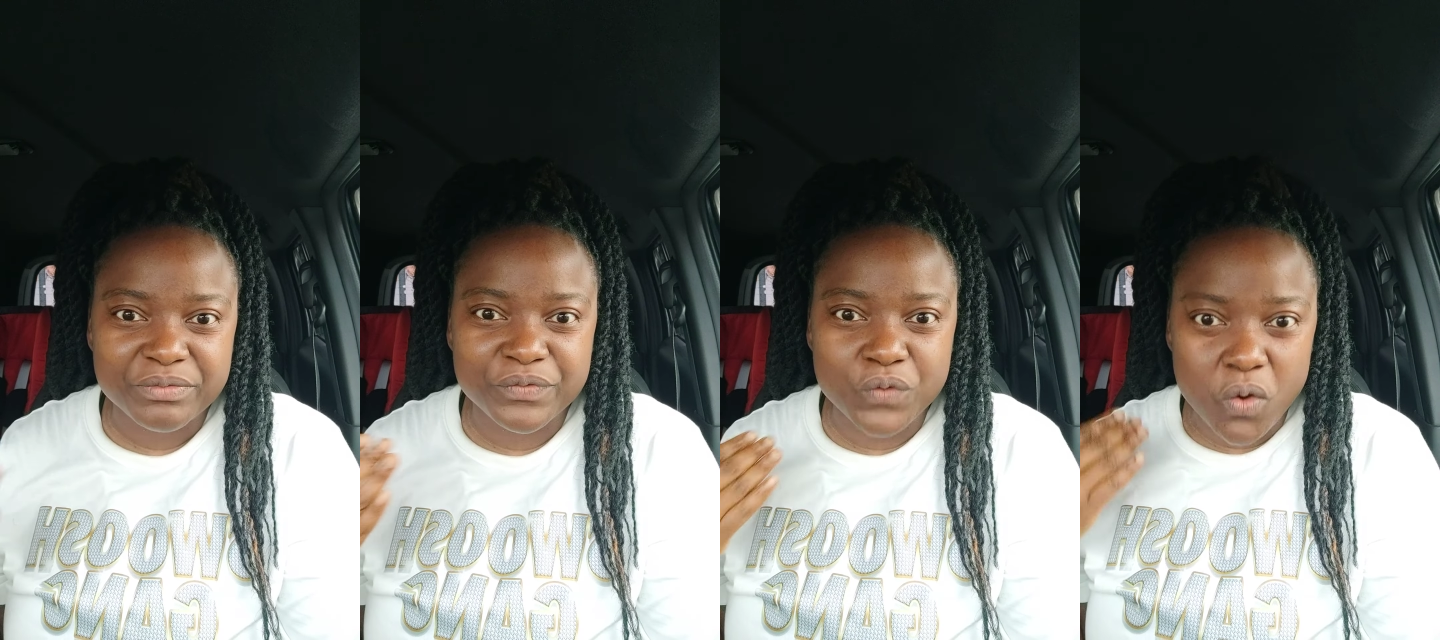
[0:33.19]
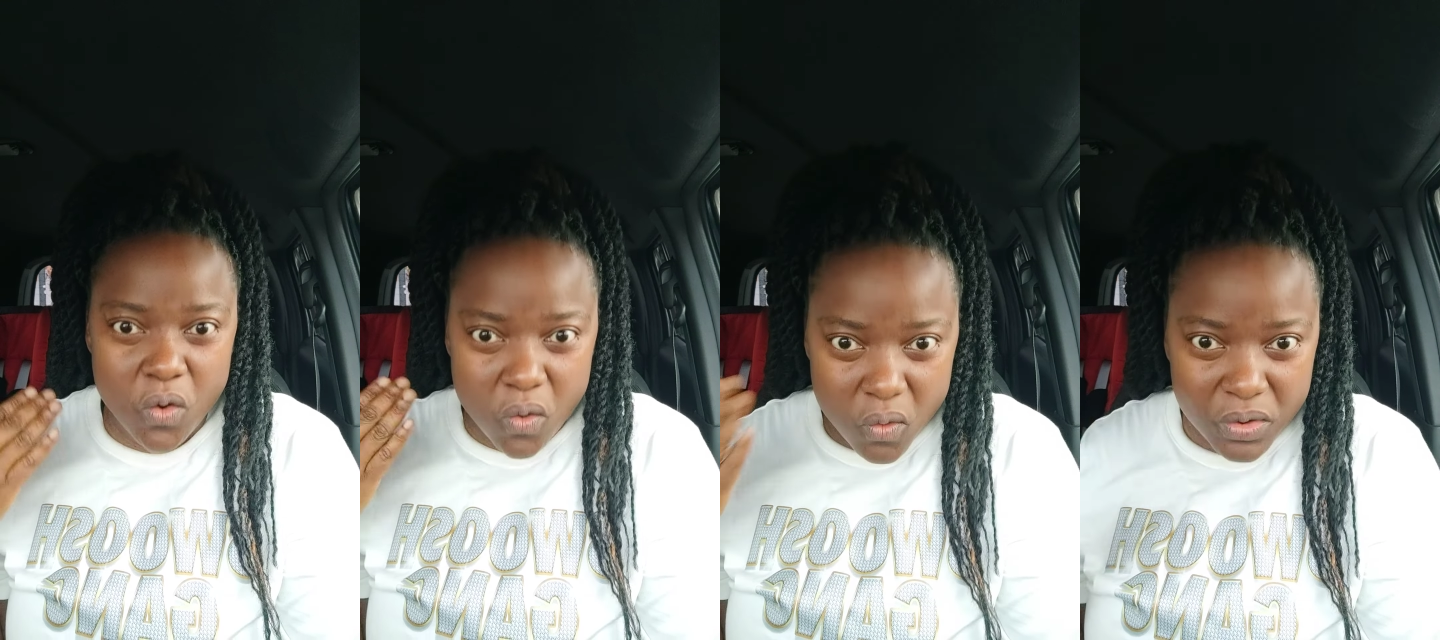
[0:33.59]
with
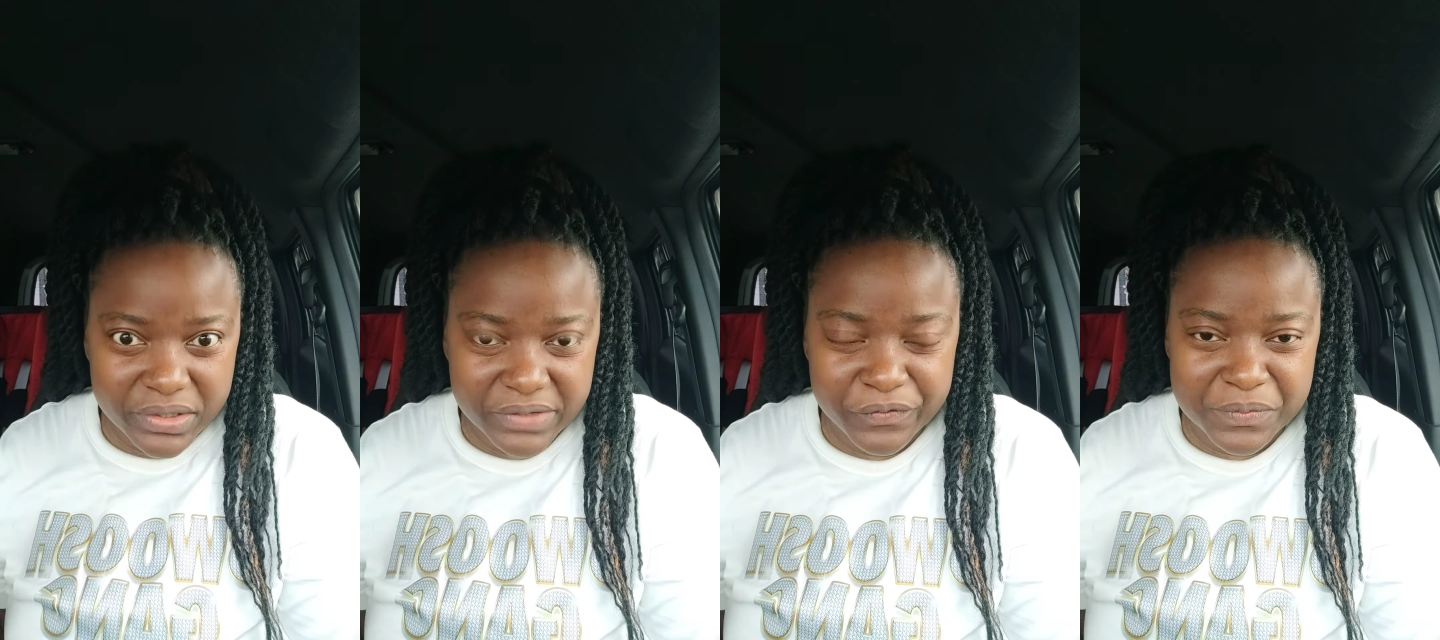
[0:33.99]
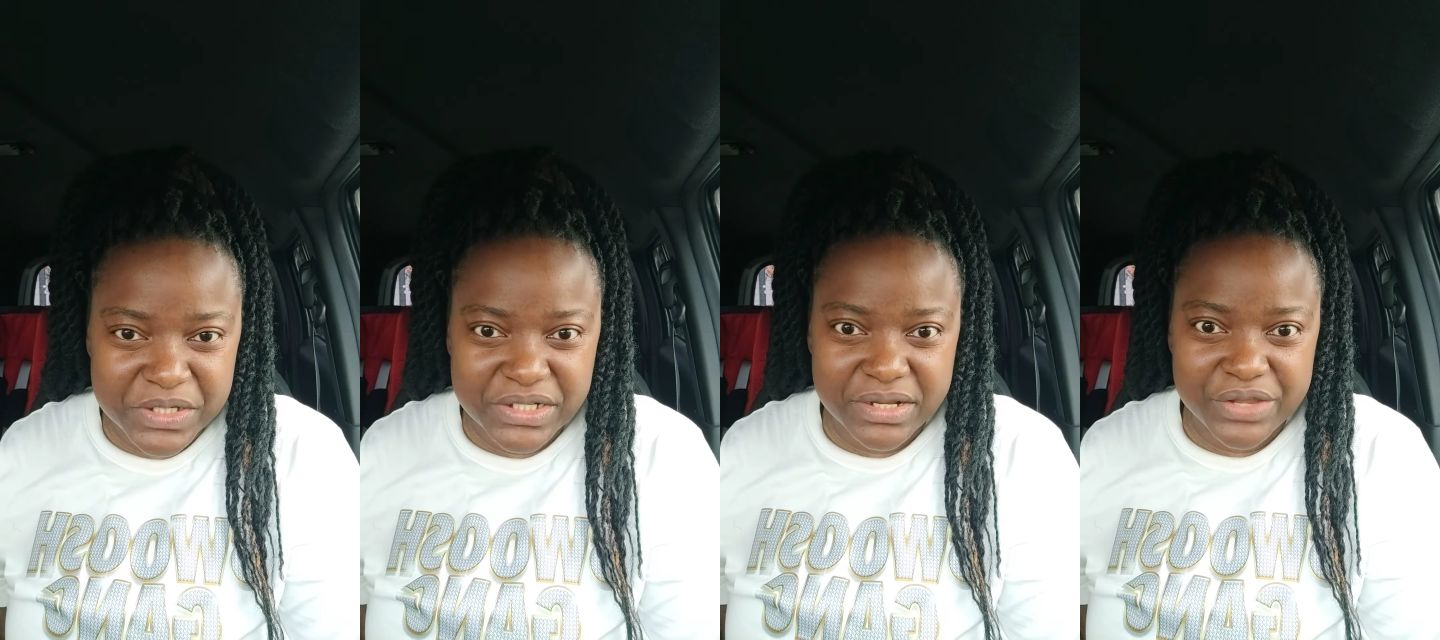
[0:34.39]
all the
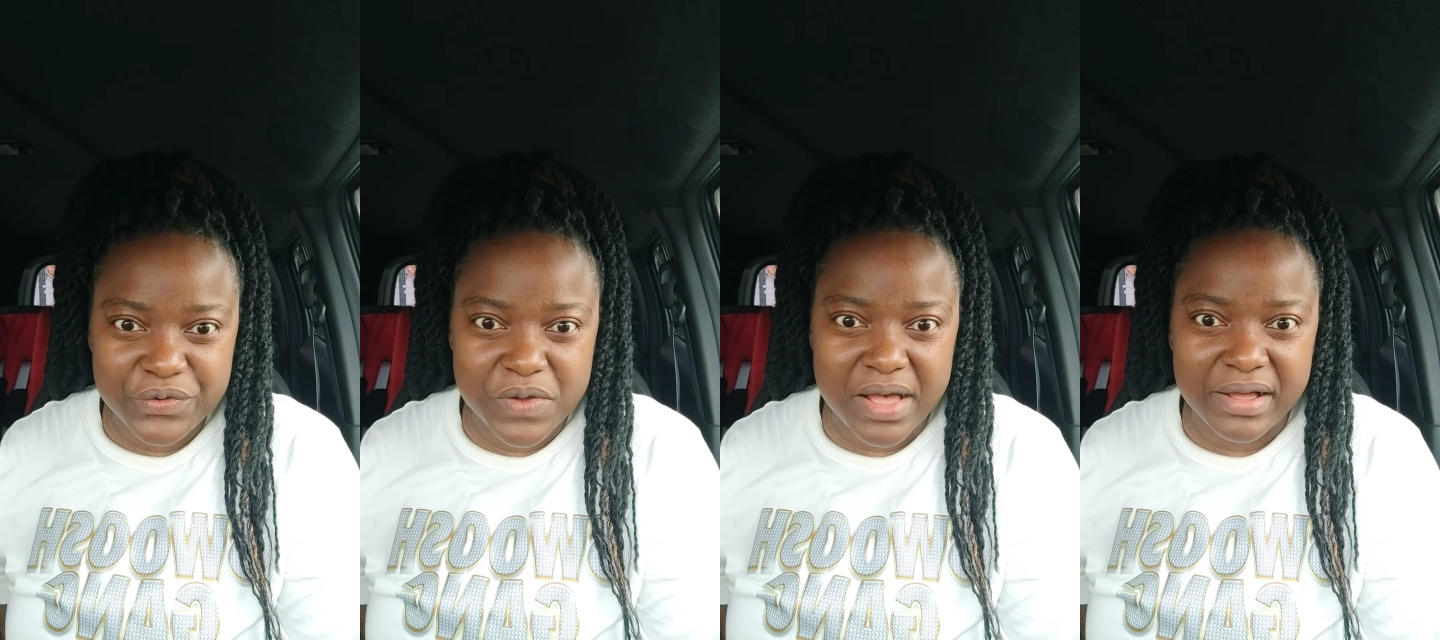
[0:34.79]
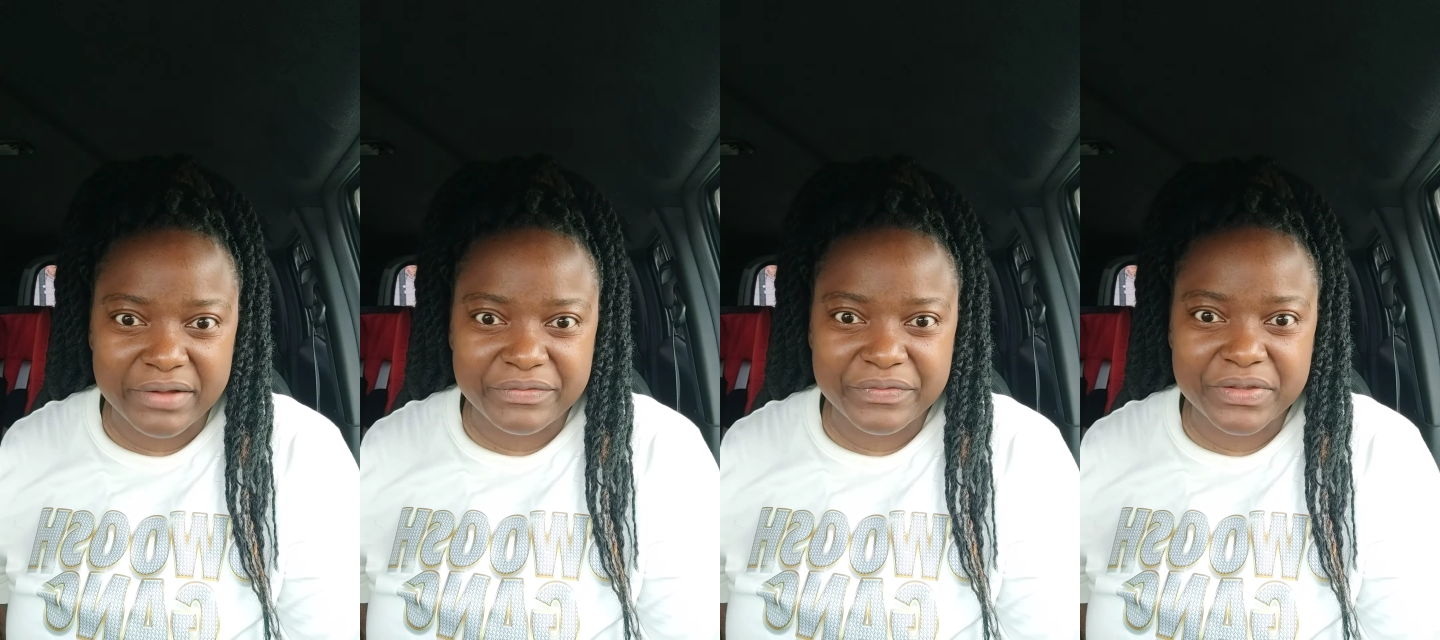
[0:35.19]
information that you
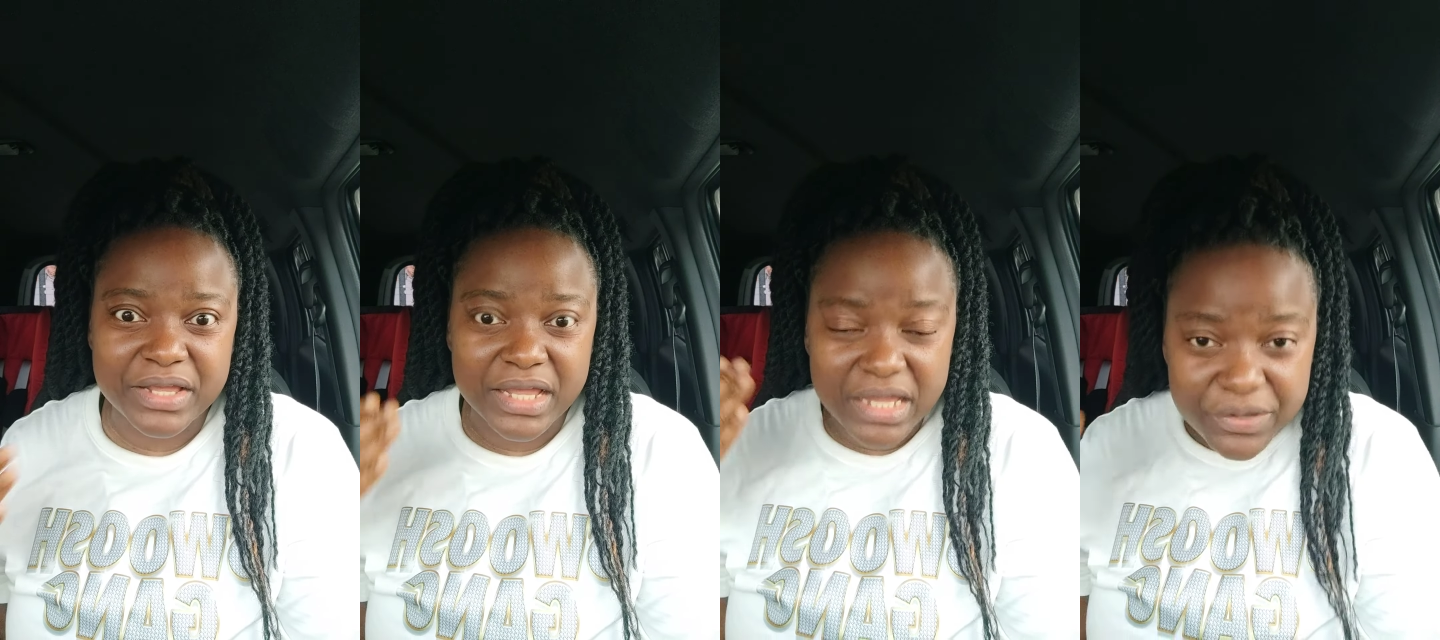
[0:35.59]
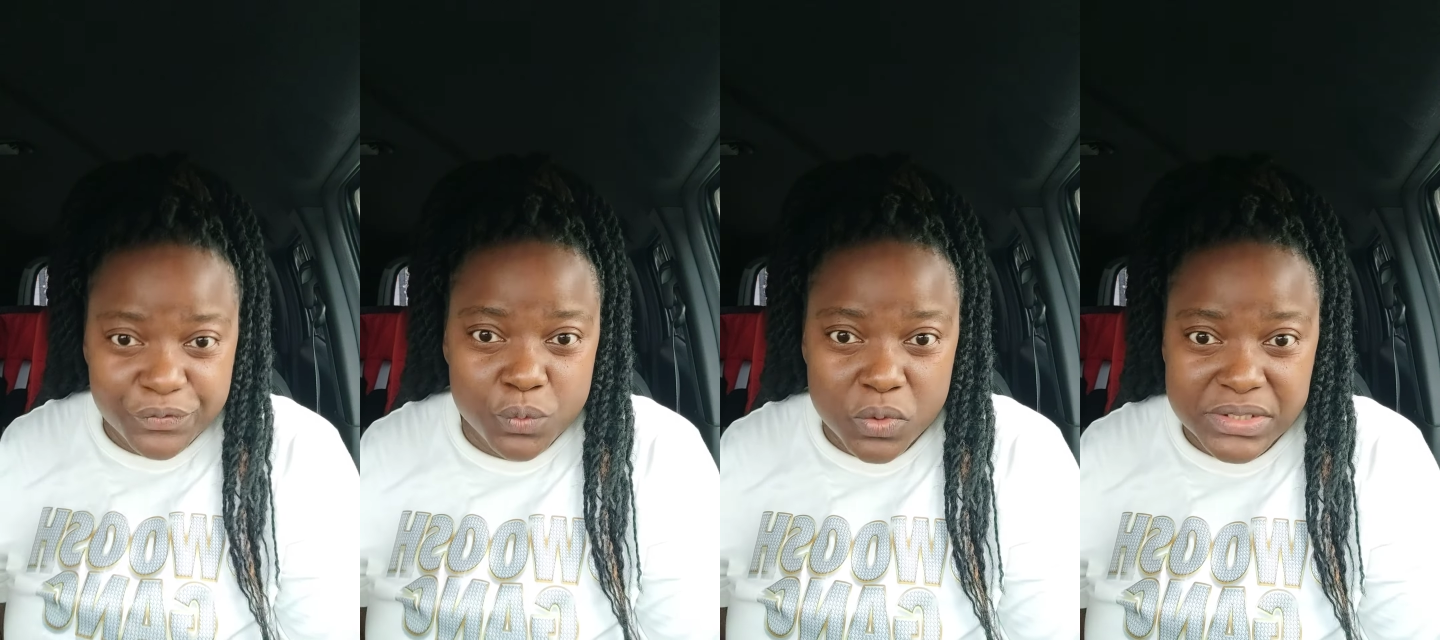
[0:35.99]
have
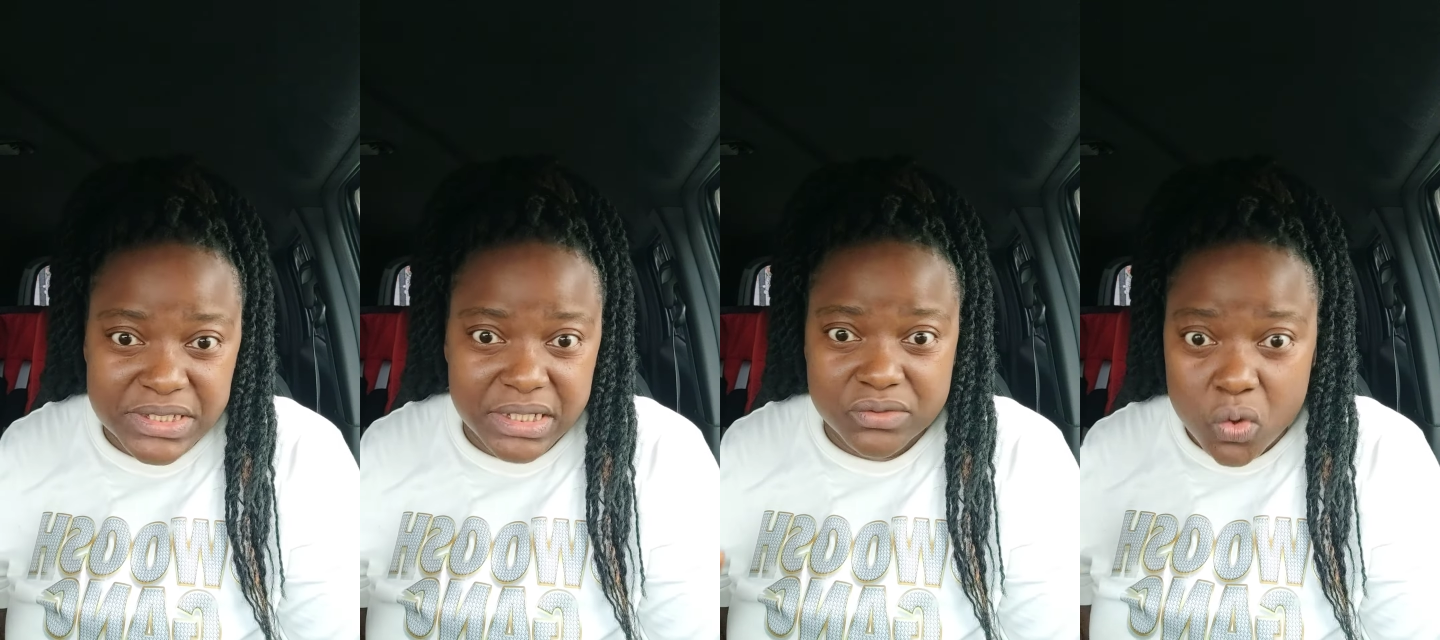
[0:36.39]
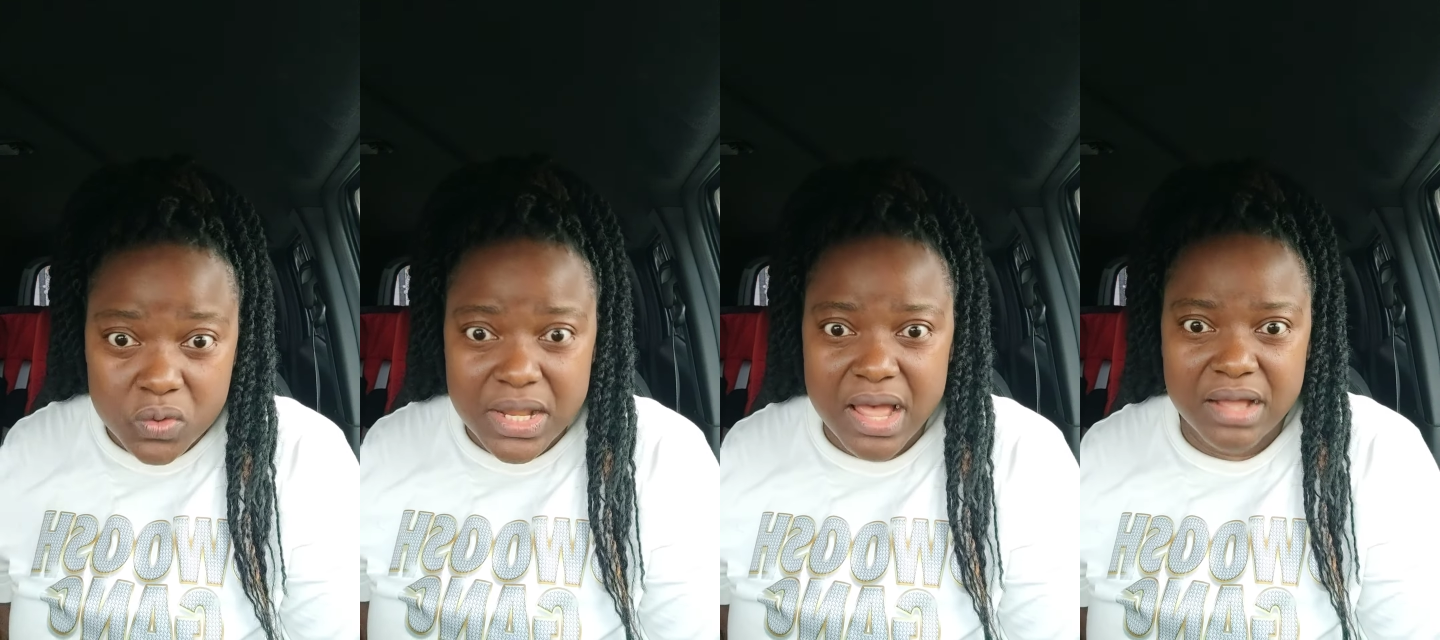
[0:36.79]
if you want it
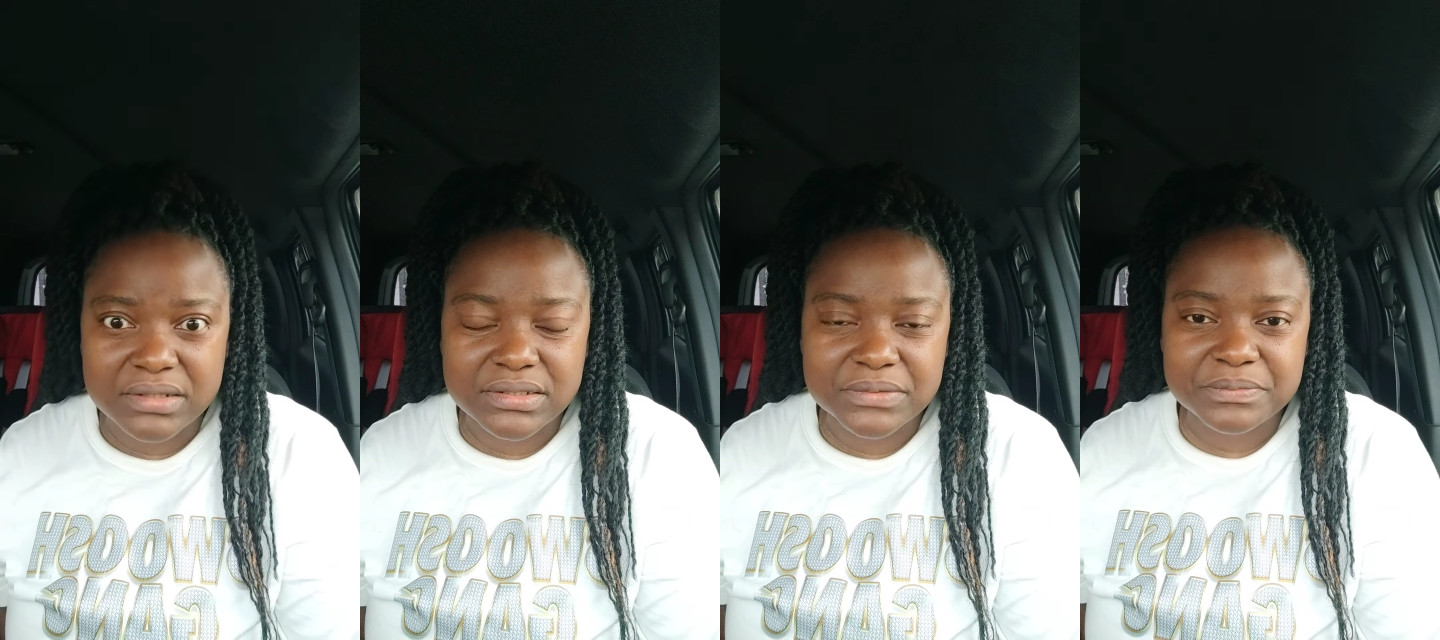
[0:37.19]
or not.